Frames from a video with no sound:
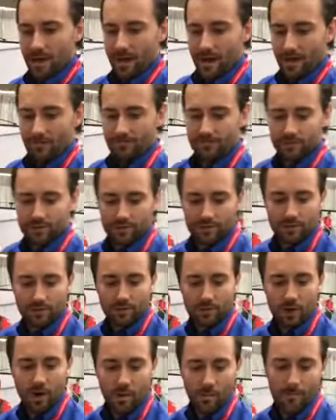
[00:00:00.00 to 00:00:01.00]
Every
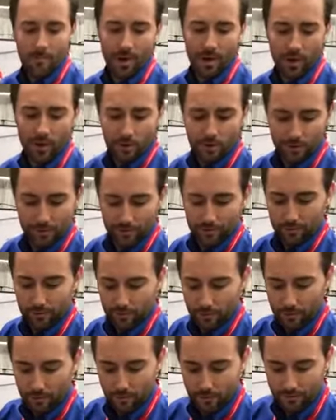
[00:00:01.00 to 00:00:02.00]
single component
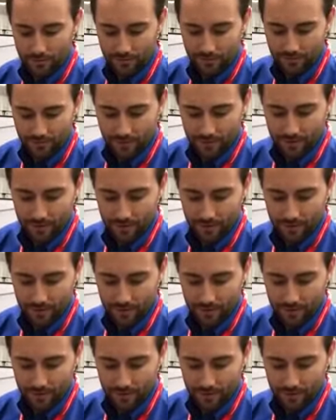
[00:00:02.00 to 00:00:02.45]
we've